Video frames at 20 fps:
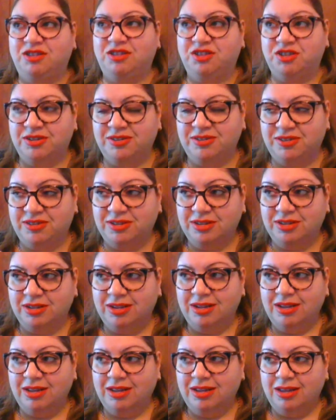just
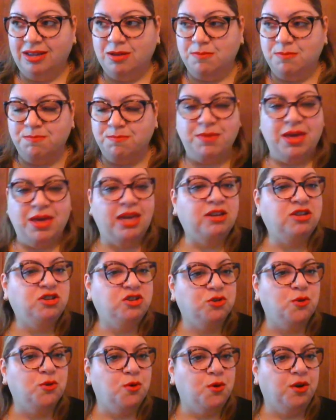make
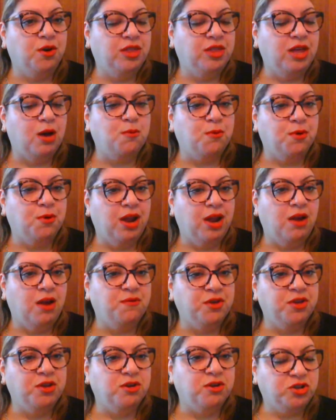sure that wherever
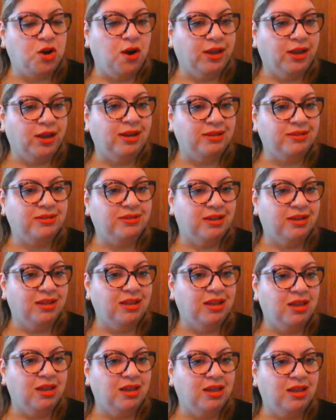you're targeting to
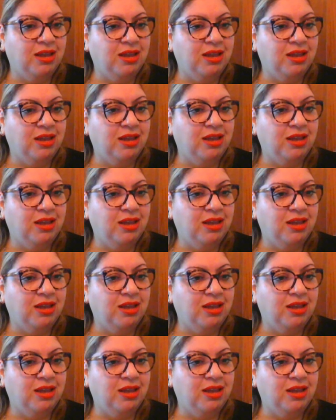live